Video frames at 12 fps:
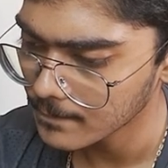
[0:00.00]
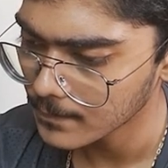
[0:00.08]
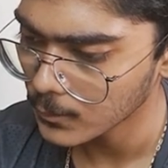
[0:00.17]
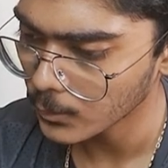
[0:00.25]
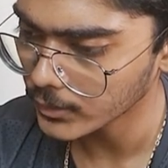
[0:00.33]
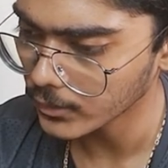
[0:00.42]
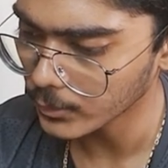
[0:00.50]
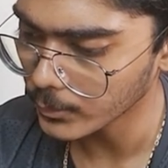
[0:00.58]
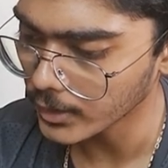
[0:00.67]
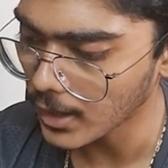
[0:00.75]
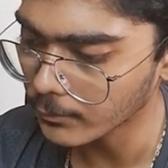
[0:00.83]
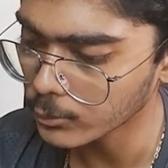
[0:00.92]
No, it doesn't. Wait,
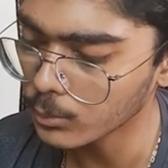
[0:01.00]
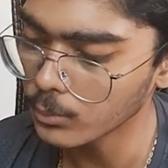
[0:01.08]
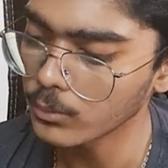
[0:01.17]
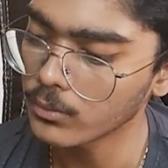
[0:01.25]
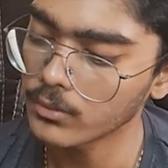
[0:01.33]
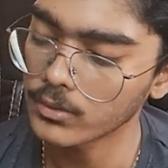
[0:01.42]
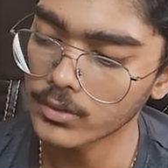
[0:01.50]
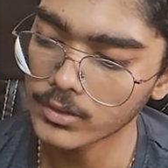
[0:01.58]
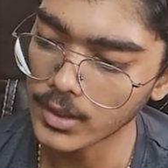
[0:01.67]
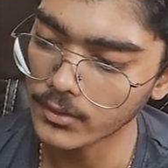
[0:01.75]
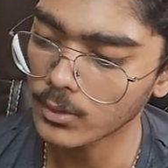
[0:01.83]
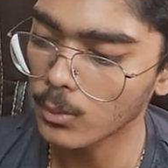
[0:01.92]
I have to
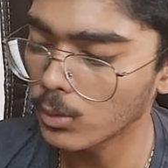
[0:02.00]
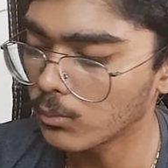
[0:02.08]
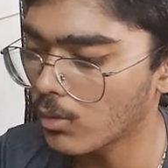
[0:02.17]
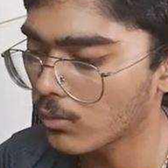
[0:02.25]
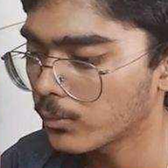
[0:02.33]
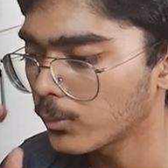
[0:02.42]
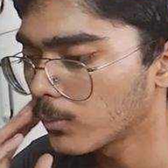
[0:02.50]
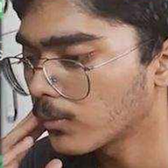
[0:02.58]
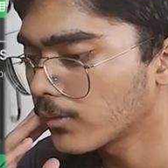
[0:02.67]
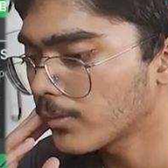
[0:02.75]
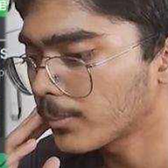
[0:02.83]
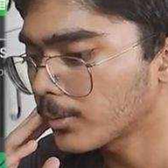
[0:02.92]
test the whole workflow.
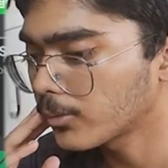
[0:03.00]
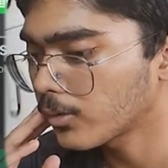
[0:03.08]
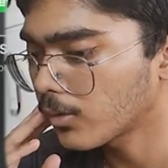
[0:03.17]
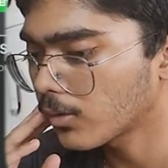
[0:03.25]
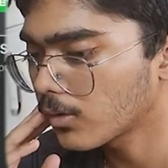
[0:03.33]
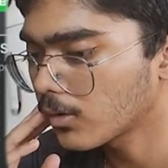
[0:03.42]
I'm not wrong.